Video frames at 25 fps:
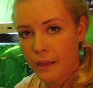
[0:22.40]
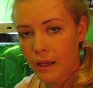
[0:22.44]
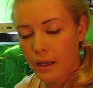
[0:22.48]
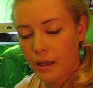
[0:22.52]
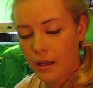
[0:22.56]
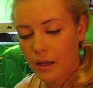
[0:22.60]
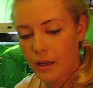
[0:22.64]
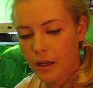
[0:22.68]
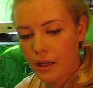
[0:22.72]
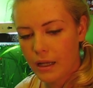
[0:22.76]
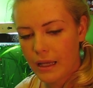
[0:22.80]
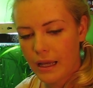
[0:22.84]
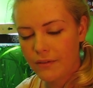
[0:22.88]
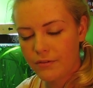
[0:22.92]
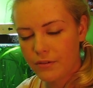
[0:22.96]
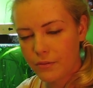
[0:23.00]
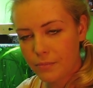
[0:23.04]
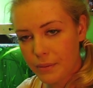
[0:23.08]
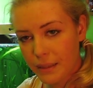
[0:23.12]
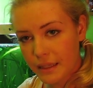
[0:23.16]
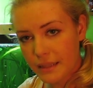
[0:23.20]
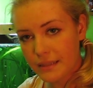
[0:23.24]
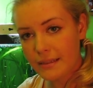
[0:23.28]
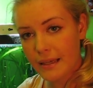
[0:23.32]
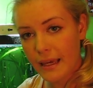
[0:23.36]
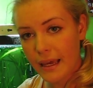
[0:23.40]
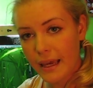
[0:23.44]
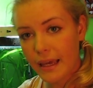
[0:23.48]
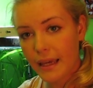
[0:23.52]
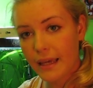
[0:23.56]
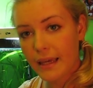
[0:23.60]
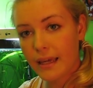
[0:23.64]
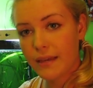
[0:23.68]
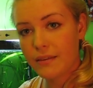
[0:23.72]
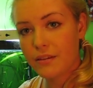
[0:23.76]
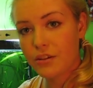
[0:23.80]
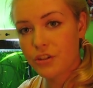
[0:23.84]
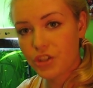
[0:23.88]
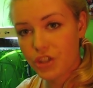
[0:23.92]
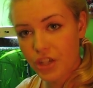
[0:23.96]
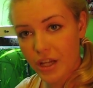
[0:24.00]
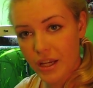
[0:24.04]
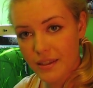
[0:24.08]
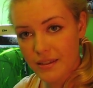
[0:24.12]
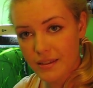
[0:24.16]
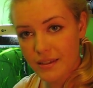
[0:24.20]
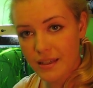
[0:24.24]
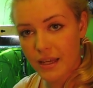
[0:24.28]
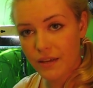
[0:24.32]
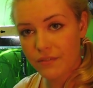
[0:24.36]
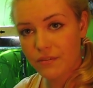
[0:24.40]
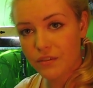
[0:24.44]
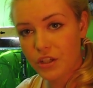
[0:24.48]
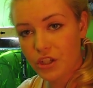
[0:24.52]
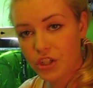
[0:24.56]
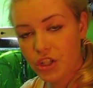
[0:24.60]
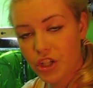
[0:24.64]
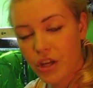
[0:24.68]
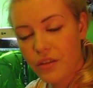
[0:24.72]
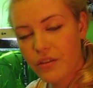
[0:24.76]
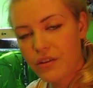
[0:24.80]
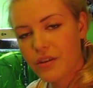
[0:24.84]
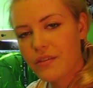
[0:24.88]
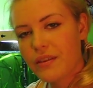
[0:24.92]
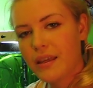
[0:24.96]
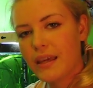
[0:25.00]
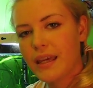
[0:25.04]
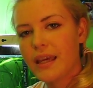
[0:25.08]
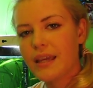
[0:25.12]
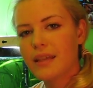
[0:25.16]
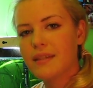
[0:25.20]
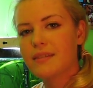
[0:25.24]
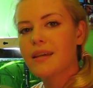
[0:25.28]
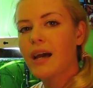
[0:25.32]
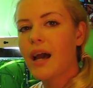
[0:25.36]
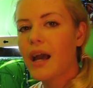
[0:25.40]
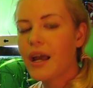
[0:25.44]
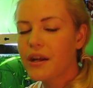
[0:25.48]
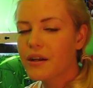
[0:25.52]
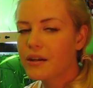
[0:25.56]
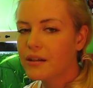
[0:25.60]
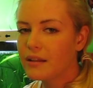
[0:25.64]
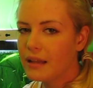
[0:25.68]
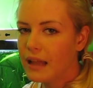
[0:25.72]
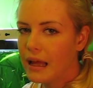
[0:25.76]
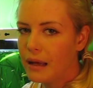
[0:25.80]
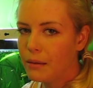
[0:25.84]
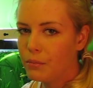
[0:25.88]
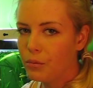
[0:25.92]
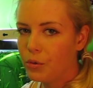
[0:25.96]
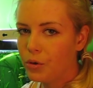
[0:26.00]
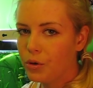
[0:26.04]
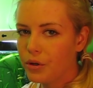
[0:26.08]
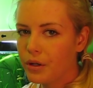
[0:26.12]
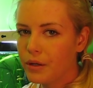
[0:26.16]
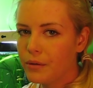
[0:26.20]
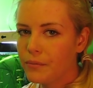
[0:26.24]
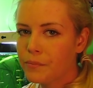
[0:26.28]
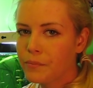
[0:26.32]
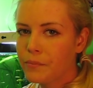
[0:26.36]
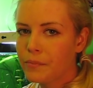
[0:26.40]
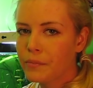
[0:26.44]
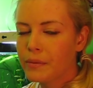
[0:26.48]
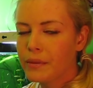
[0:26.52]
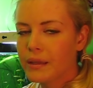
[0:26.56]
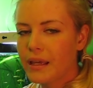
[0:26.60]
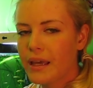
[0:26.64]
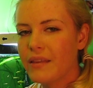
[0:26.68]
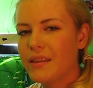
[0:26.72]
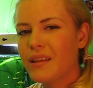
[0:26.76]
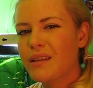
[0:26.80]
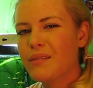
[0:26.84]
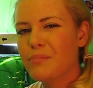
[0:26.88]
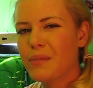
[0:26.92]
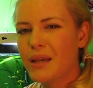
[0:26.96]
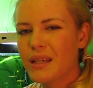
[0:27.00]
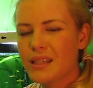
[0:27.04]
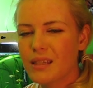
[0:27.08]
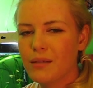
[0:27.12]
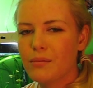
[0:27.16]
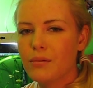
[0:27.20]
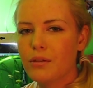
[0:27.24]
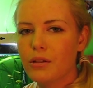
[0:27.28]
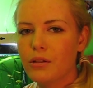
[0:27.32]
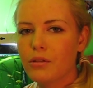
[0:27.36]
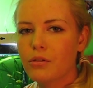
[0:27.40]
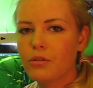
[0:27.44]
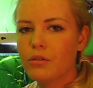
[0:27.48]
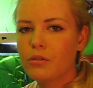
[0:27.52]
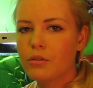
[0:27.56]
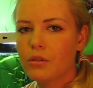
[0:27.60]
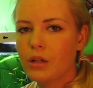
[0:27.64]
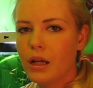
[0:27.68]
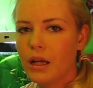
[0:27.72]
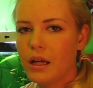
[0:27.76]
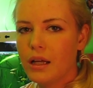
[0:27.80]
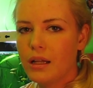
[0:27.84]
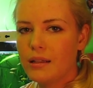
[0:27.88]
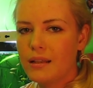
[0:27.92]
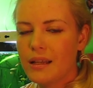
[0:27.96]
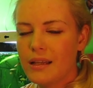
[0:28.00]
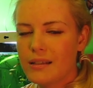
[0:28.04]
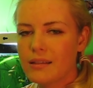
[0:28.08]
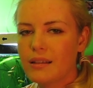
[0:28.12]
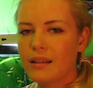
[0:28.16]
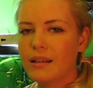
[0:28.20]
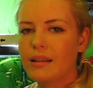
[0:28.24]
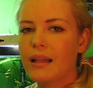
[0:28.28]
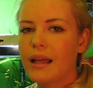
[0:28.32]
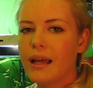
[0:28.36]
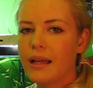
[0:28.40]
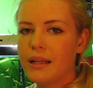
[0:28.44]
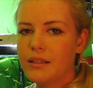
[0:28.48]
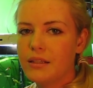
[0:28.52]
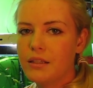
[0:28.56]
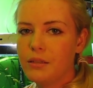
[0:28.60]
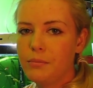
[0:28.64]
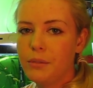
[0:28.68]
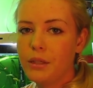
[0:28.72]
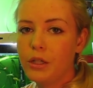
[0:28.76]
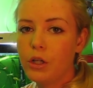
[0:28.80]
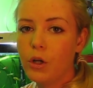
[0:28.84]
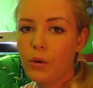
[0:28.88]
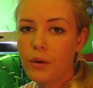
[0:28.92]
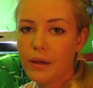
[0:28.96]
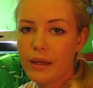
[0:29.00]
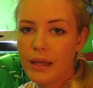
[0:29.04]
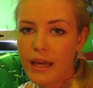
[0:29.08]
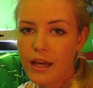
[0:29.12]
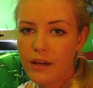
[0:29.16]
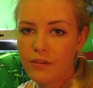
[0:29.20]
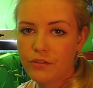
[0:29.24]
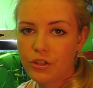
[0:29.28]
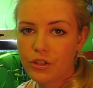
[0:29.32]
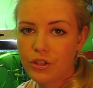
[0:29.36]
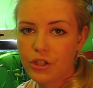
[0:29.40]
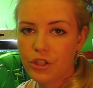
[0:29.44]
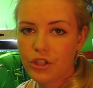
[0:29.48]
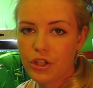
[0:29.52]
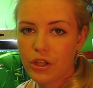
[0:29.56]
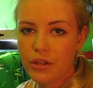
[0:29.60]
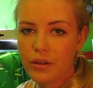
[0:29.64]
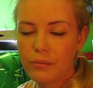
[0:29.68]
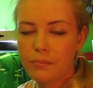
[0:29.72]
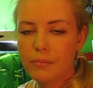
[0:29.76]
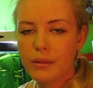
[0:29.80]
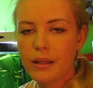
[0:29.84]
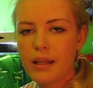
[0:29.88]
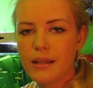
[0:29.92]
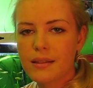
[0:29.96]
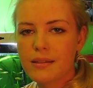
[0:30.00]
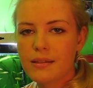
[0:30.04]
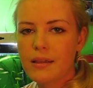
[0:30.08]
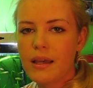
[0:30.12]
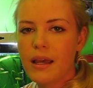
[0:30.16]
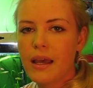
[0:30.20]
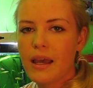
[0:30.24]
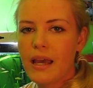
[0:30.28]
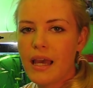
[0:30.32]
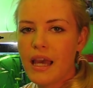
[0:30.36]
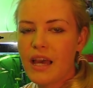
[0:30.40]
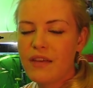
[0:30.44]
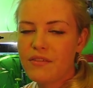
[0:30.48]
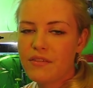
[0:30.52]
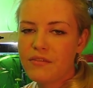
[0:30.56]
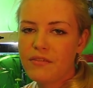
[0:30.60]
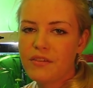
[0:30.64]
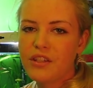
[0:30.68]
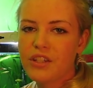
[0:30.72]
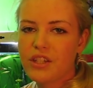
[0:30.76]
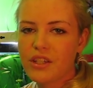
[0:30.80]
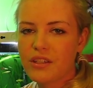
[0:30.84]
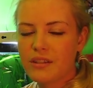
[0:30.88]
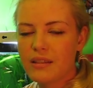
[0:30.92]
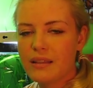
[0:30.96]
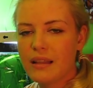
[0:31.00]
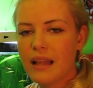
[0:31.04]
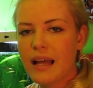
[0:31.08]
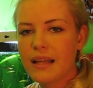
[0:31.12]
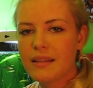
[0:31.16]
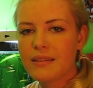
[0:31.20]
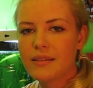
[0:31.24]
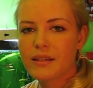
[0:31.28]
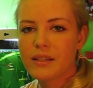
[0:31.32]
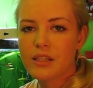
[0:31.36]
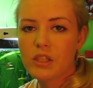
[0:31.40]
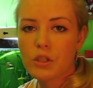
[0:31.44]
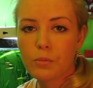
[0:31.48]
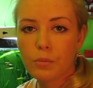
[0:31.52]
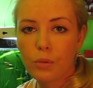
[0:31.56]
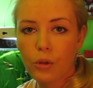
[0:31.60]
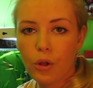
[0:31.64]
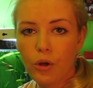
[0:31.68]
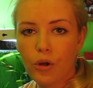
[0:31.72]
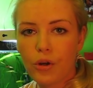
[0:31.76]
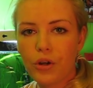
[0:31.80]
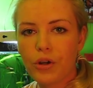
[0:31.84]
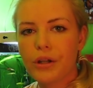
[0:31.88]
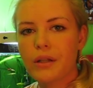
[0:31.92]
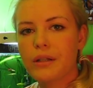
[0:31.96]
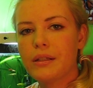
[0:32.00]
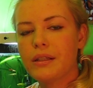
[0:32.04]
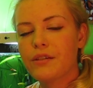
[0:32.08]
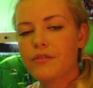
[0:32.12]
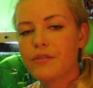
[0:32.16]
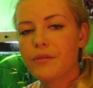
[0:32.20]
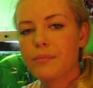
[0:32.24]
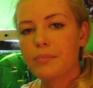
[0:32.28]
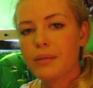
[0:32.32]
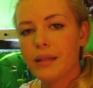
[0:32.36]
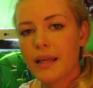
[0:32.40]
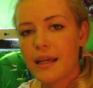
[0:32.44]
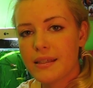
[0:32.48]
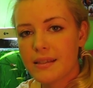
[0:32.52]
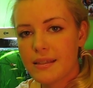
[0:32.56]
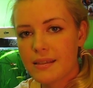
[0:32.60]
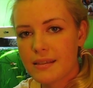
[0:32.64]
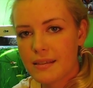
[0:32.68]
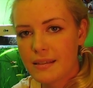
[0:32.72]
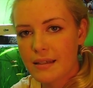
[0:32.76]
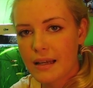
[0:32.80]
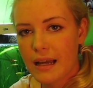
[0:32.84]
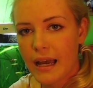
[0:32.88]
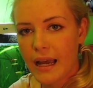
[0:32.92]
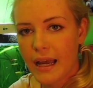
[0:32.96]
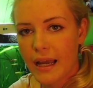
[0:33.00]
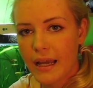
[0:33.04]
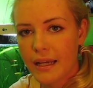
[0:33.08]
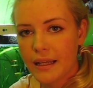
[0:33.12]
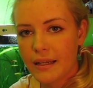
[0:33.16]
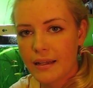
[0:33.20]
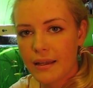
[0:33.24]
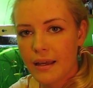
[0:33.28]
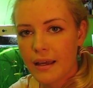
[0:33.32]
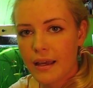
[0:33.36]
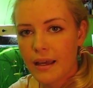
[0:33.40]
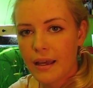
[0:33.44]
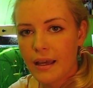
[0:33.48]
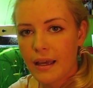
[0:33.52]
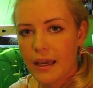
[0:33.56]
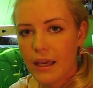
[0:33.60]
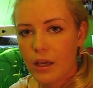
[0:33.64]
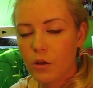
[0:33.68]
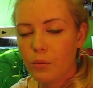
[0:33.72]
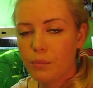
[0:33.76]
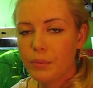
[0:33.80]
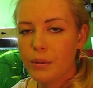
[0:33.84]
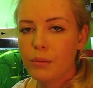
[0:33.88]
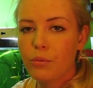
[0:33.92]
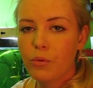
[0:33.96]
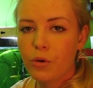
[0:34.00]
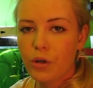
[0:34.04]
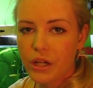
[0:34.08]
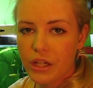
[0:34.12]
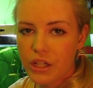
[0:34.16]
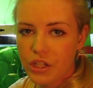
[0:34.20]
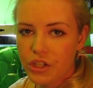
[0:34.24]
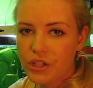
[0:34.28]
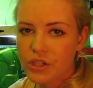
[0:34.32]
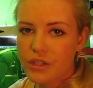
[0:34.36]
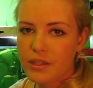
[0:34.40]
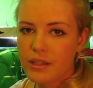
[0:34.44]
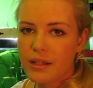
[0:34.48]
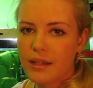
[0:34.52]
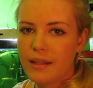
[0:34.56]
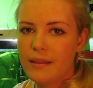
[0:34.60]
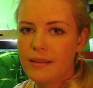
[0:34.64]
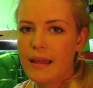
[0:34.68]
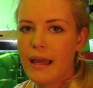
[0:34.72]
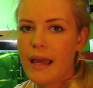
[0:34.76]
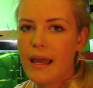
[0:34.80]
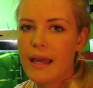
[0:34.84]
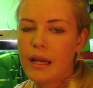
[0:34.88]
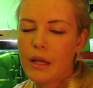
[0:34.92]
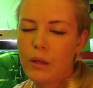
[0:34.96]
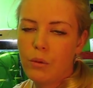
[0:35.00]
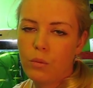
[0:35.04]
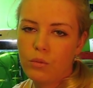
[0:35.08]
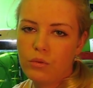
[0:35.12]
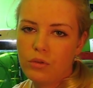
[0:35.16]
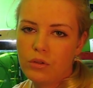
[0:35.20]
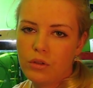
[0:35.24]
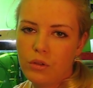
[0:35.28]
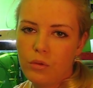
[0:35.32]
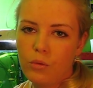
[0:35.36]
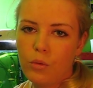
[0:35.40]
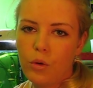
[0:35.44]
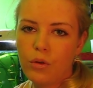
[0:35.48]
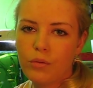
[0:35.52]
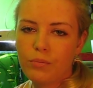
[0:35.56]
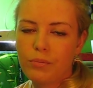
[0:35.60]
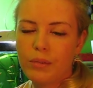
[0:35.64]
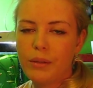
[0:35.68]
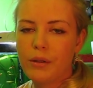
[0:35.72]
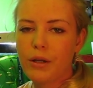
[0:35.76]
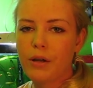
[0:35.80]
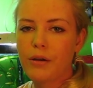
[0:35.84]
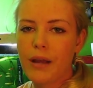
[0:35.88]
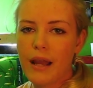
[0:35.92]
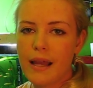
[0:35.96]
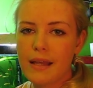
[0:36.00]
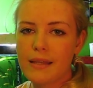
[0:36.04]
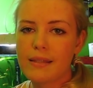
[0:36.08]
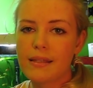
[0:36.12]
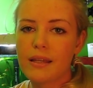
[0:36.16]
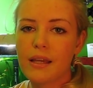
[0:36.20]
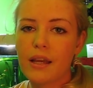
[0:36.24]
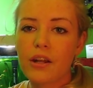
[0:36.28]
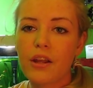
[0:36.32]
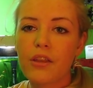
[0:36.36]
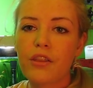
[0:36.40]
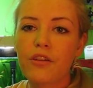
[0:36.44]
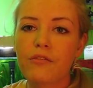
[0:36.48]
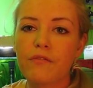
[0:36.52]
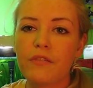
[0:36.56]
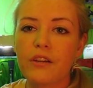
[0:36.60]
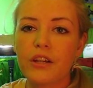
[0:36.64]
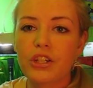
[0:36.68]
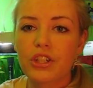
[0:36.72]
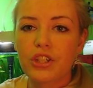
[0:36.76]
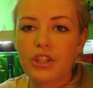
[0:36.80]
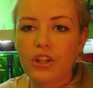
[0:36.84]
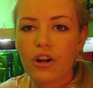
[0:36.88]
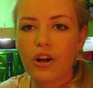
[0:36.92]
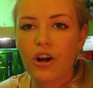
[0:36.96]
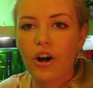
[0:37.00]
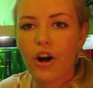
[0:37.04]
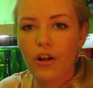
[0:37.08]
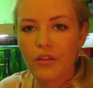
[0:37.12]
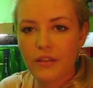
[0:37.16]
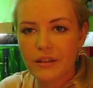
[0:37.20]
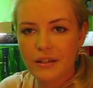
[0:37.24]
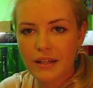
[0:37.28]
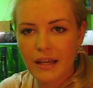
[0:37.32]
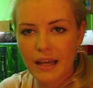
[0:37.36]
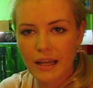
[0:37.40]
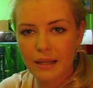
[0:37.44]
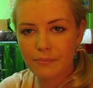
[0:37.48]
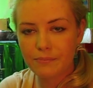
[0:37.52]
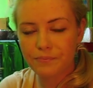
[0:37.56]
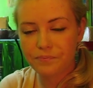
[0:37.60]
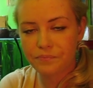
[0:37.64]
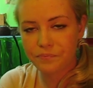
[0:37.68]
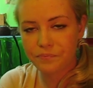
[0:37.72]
have a big tank and they're chasing after each other, they get tired a lot more. And that makes them a little less inclined to be going after each other. Plus, if a fish has a lot to explore and different places to hide, it'll be more interested in that. It won't be harassing another fish all the time.